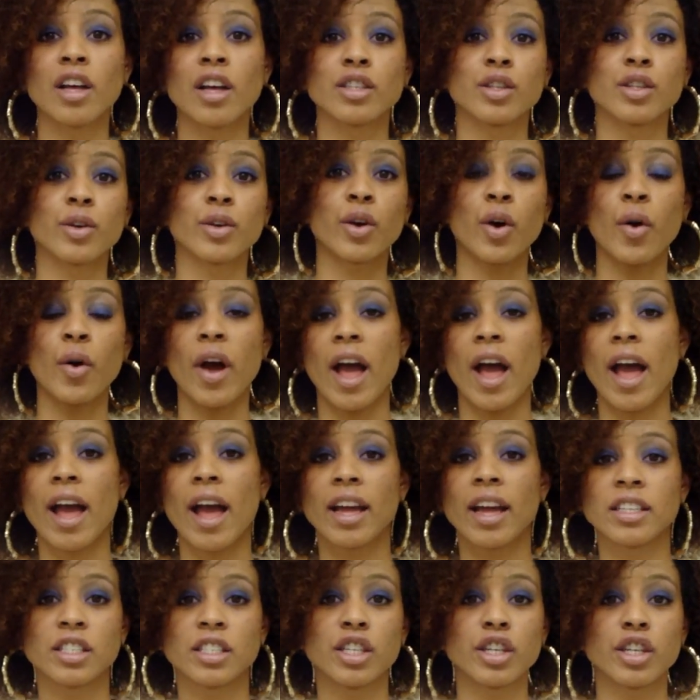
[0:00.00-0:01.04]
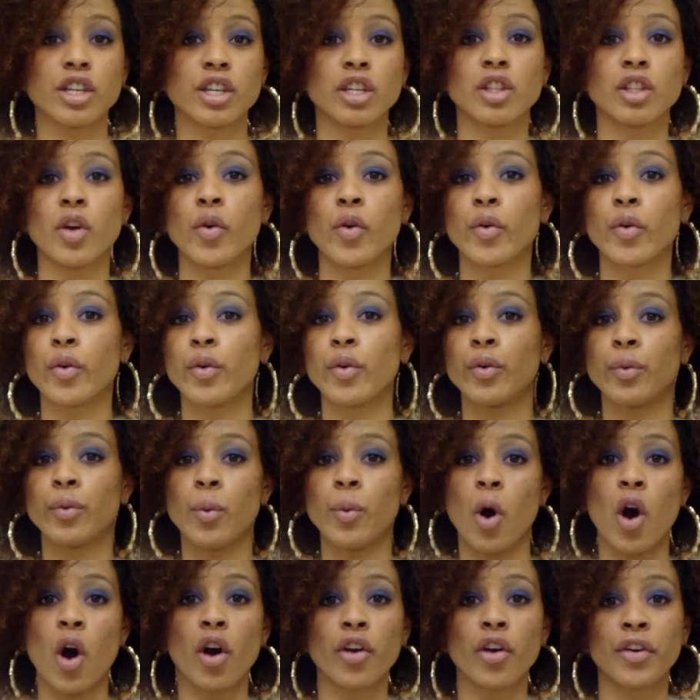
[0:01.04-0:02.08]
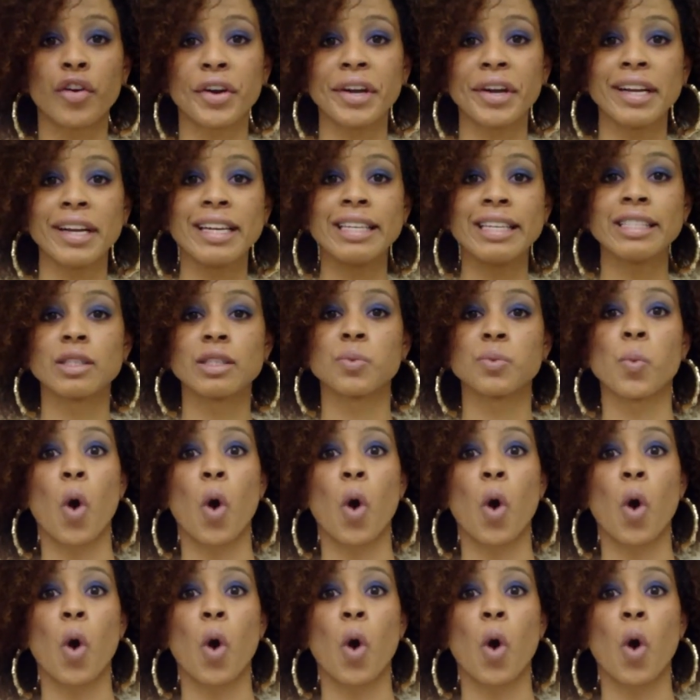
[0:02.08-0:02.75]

So go ahead to your local Walgreens,